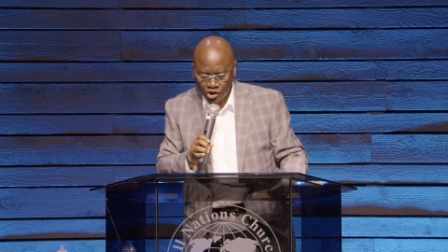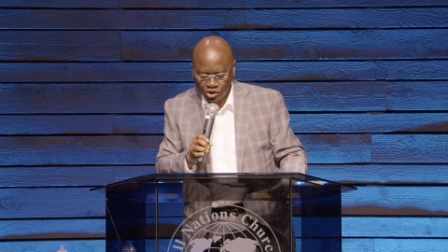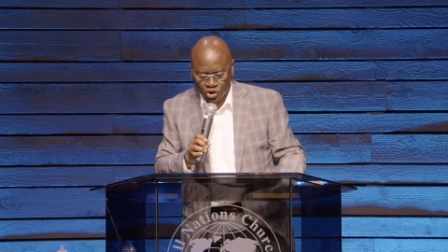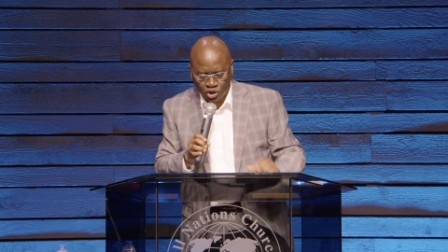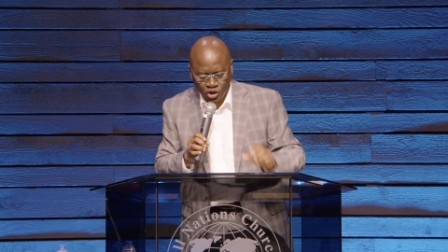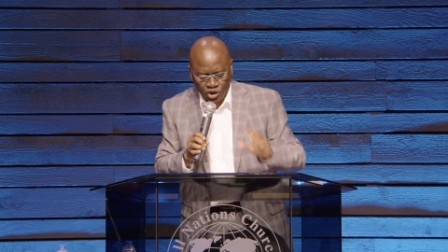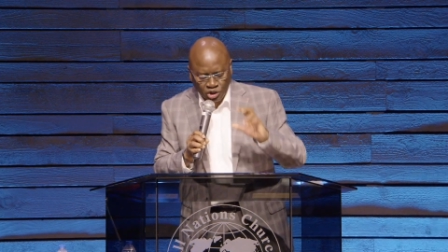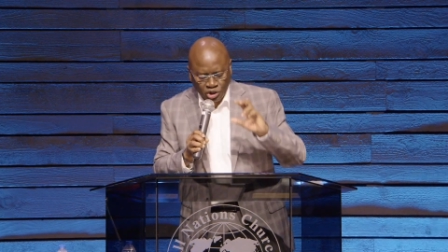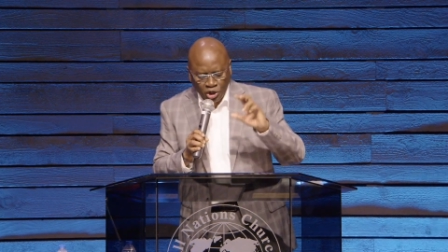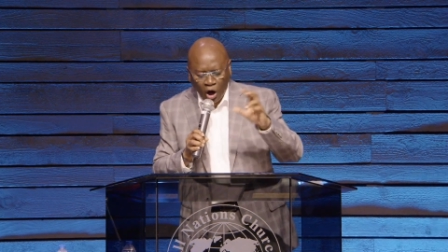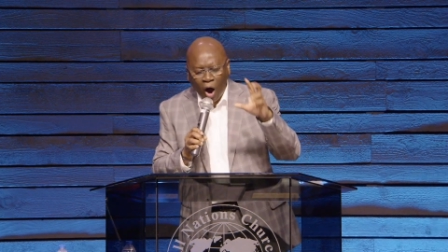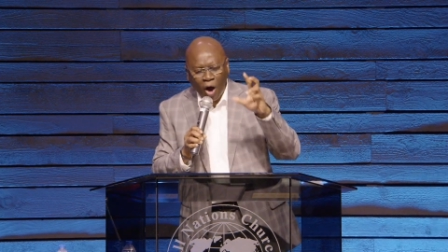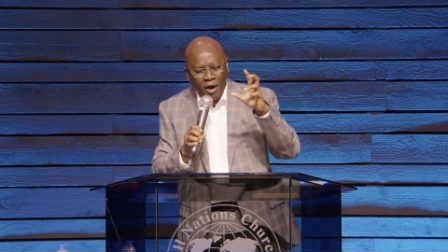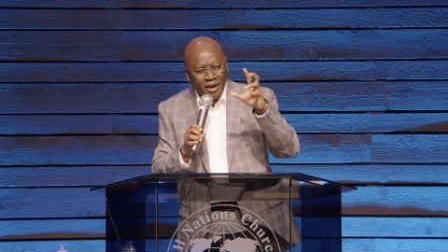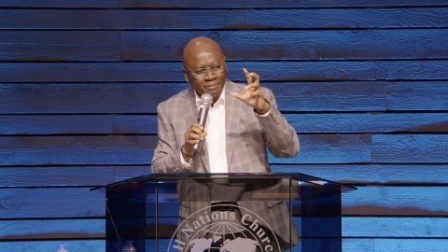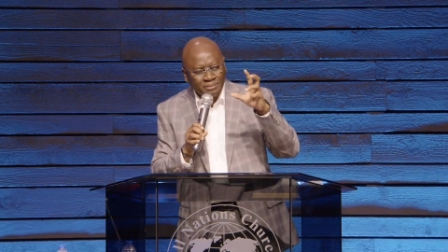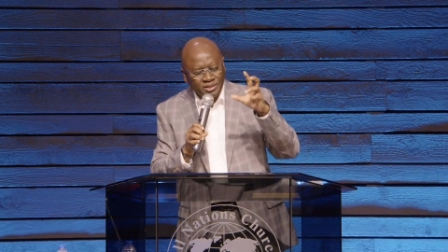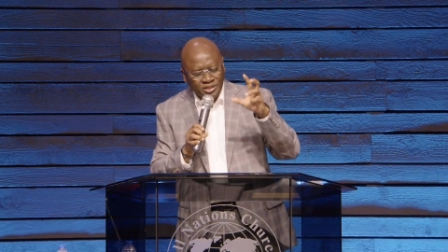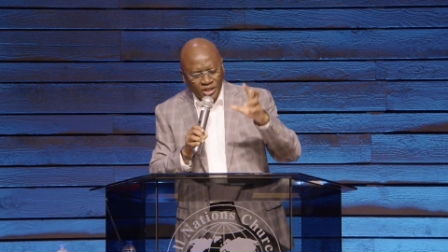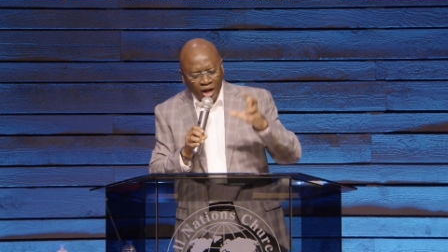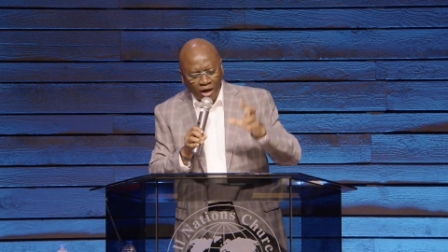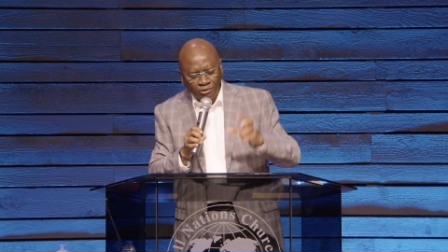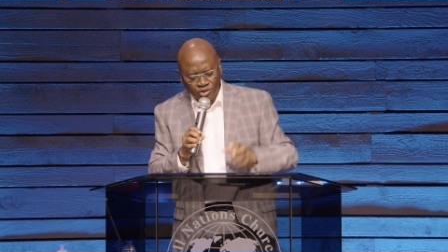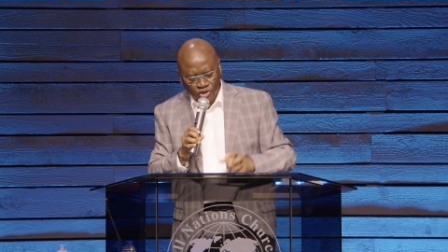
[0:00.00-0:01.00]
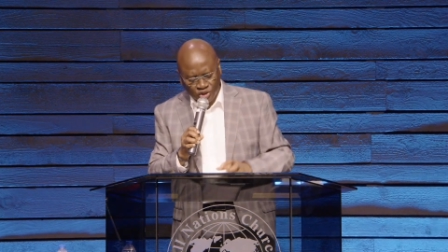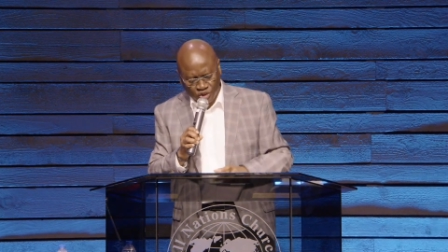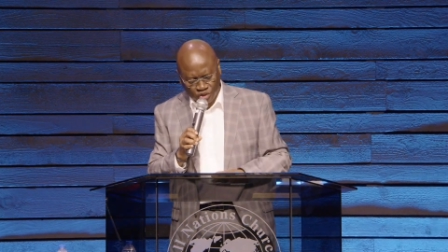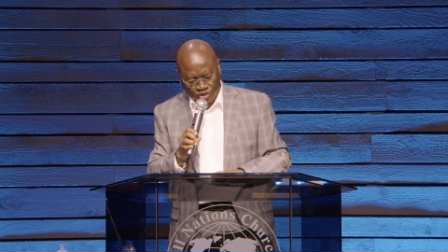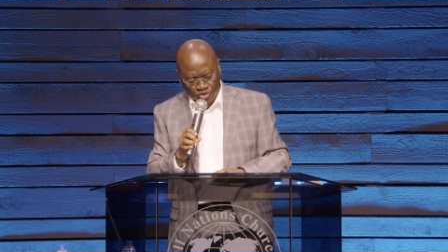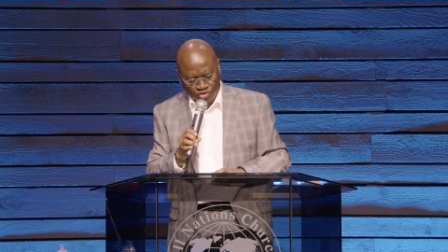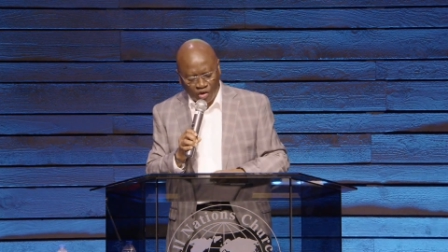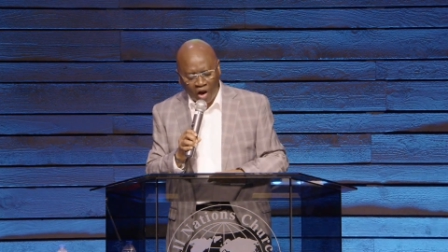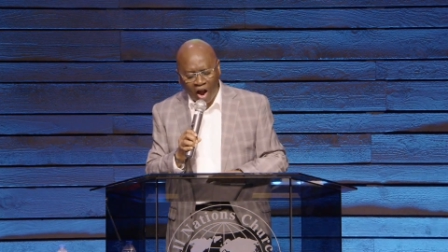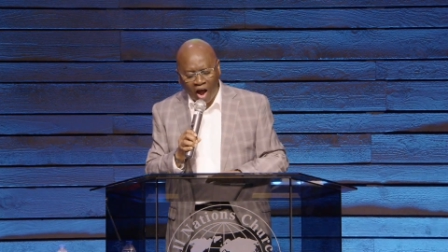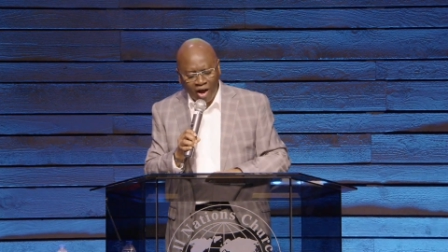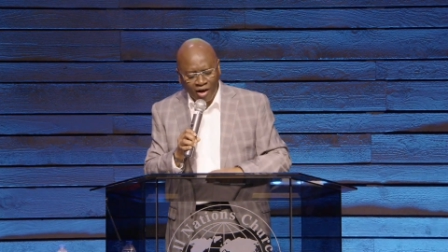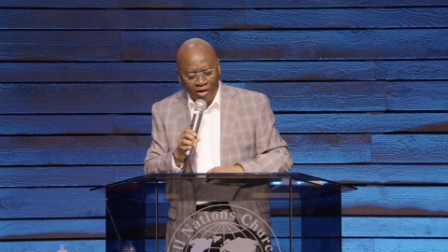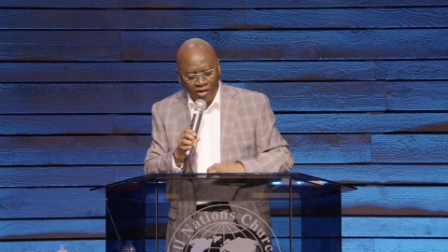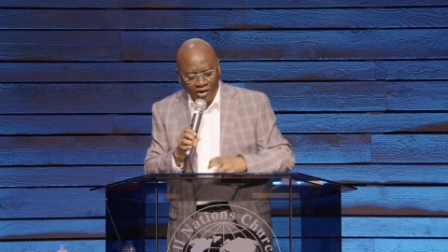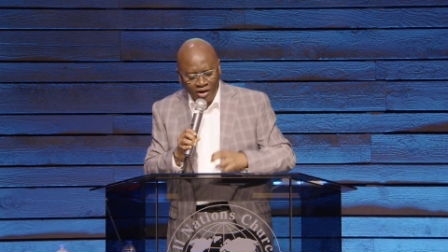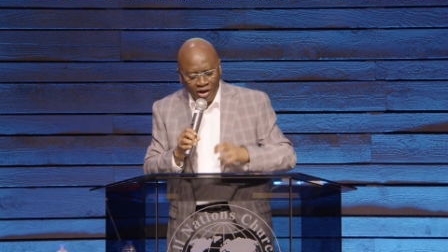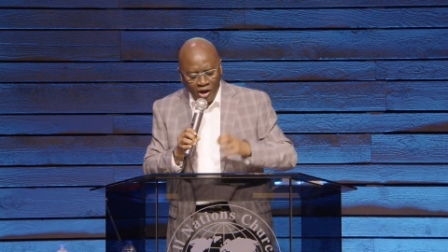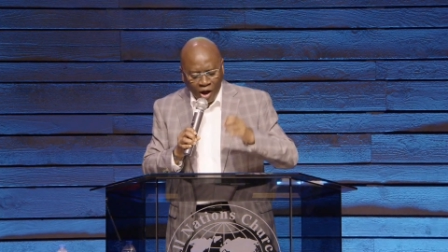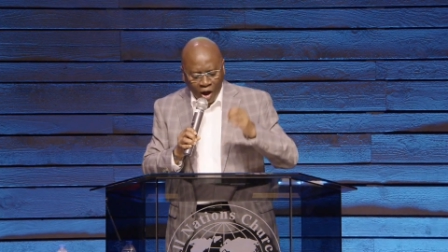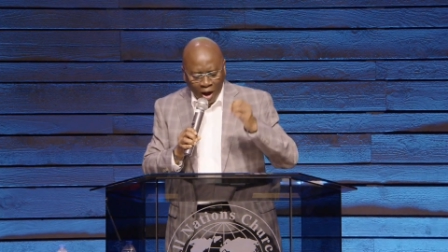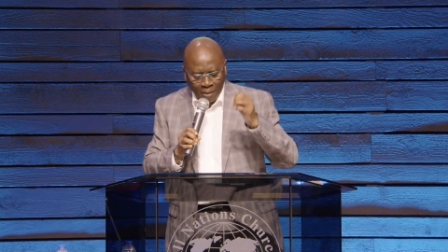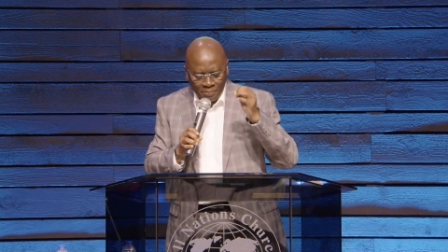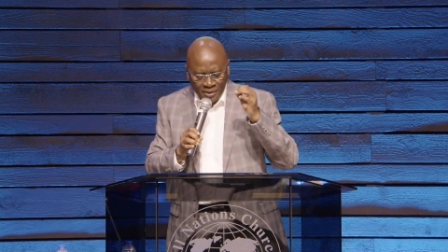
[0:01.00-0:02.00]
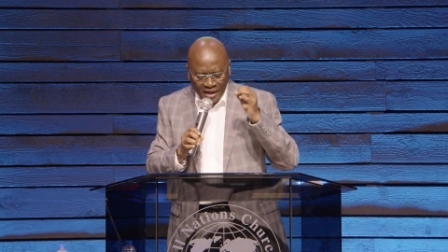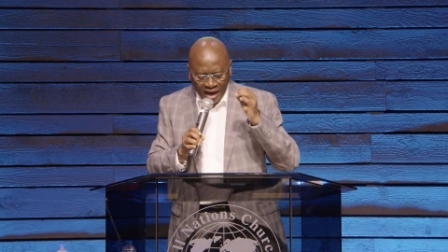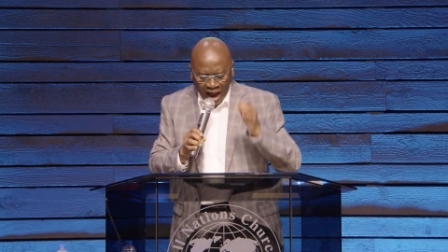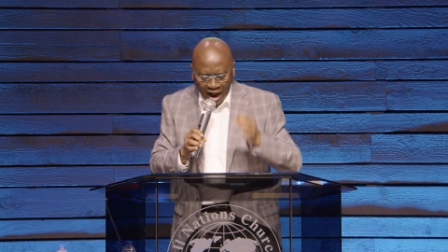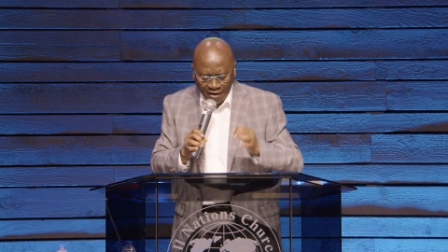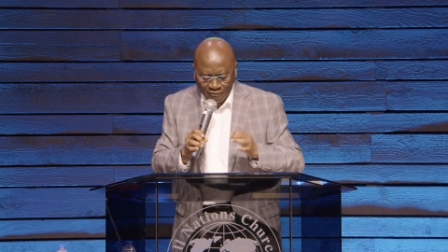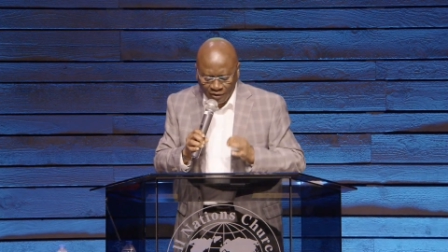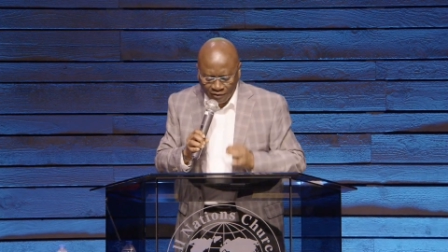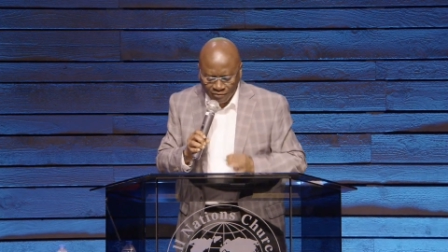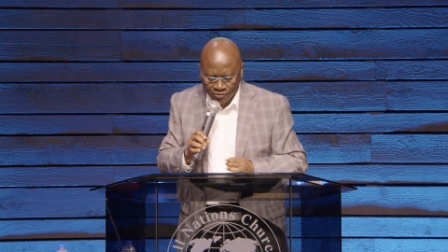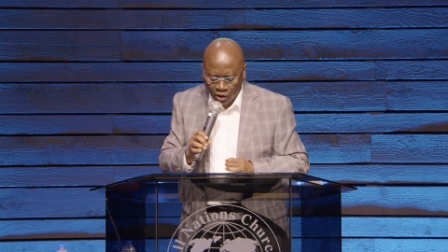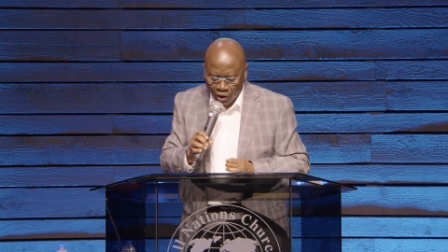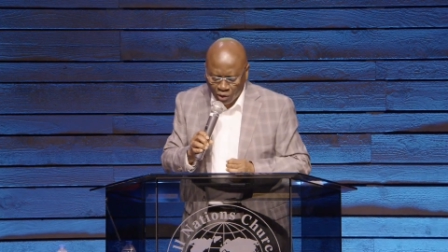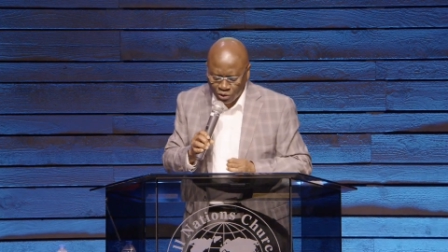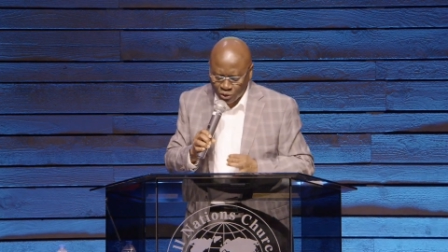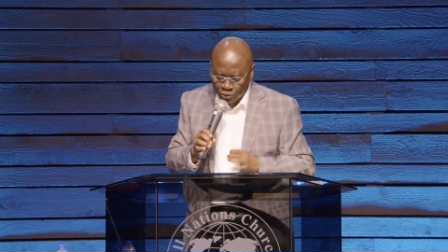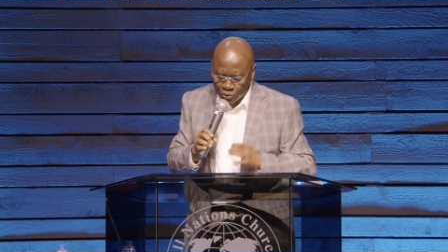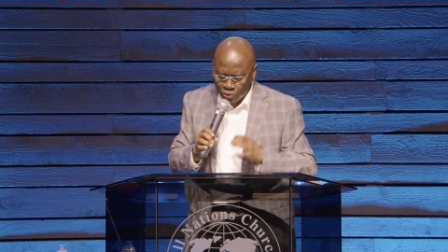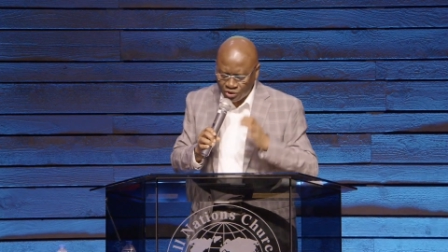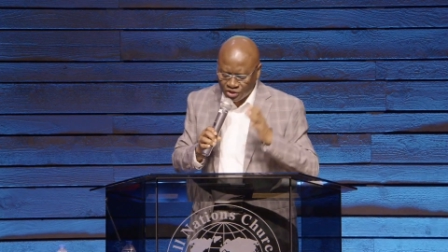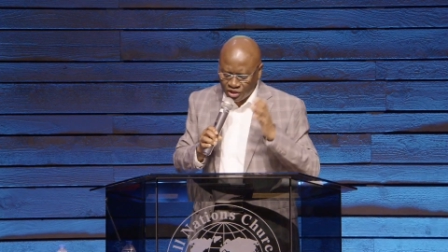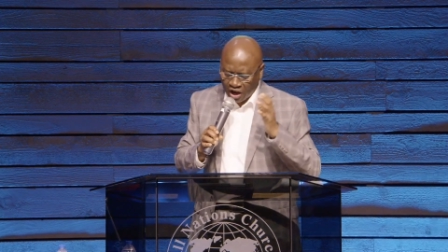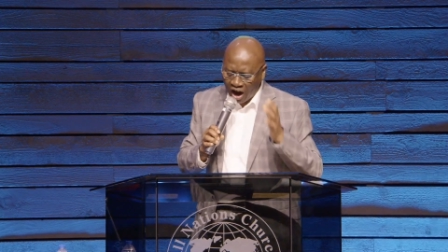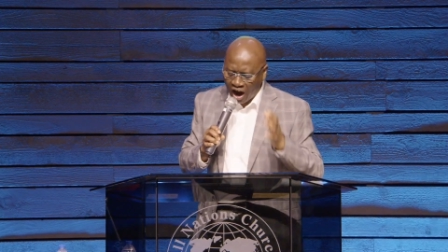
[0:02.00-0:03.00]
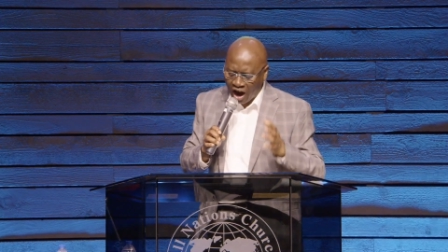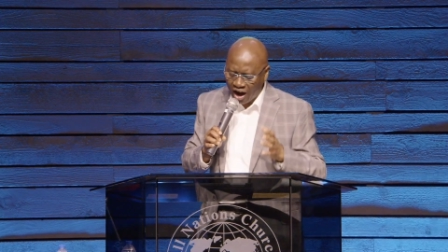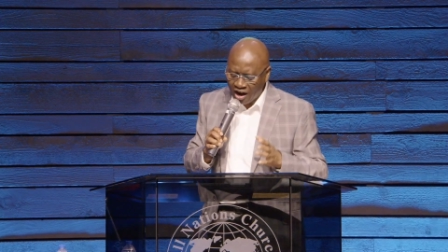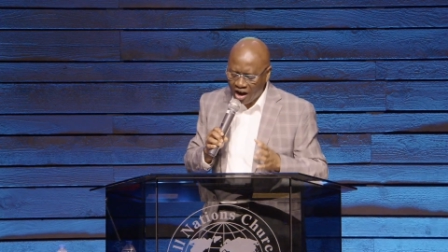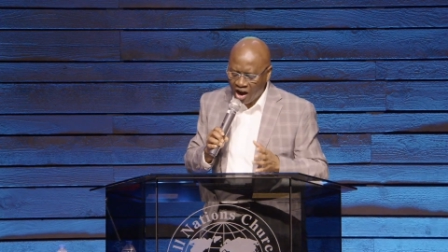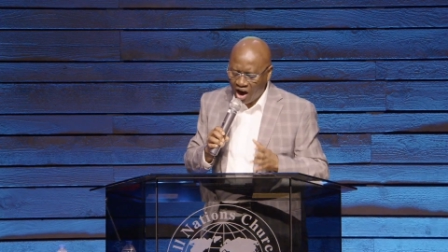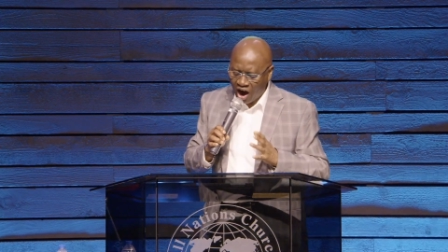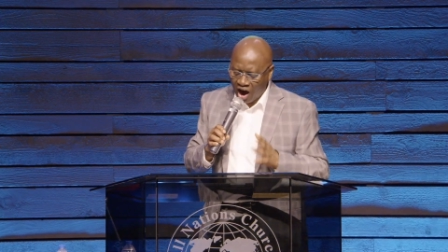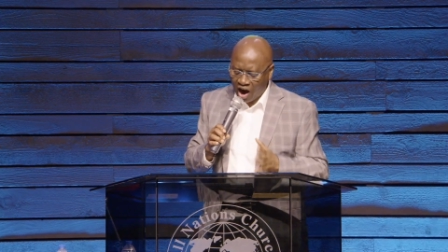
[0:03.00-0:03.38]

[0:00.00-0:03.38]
to show himself strong on behalf of those whose heart,